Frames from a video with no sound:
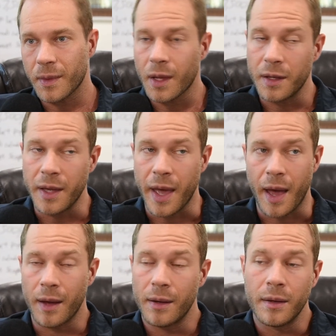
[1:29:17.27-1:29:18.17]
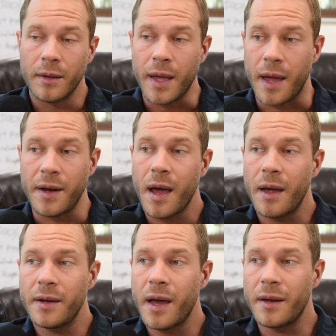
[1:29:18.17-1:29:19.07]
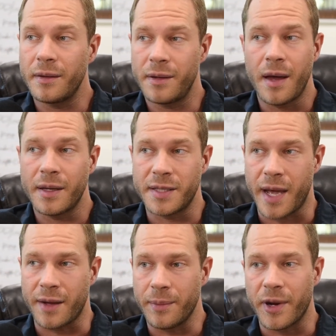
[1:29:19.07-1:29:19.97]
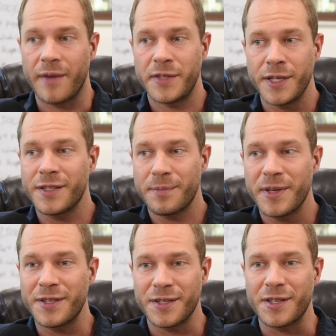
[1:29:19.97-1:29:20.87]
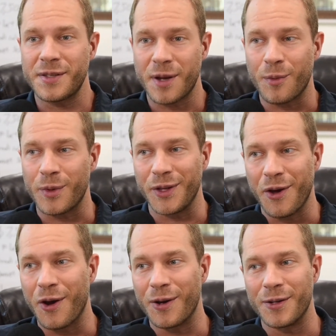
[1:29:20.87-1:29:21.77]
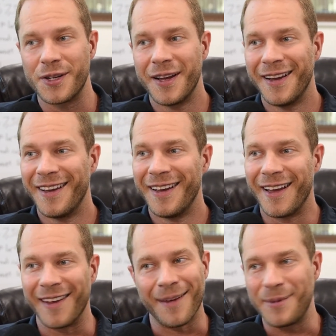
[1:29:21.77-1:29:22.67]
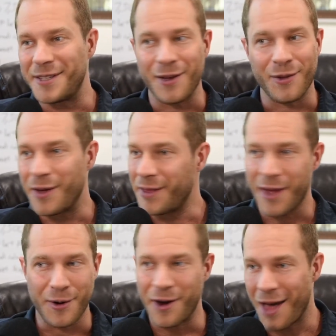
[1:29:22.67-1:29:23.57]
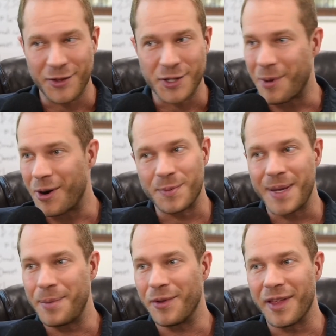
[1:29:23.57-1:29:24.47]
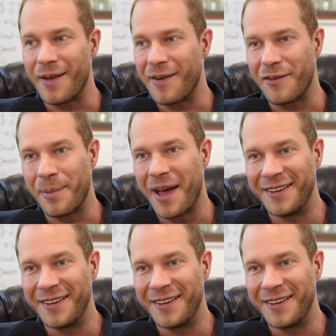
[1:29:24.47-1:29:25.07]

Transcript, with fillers: Yeah. Yeah, not not not exactly, but I've seen some businesses that are really large and let me tell you they they are not the smartest people that I've ever met.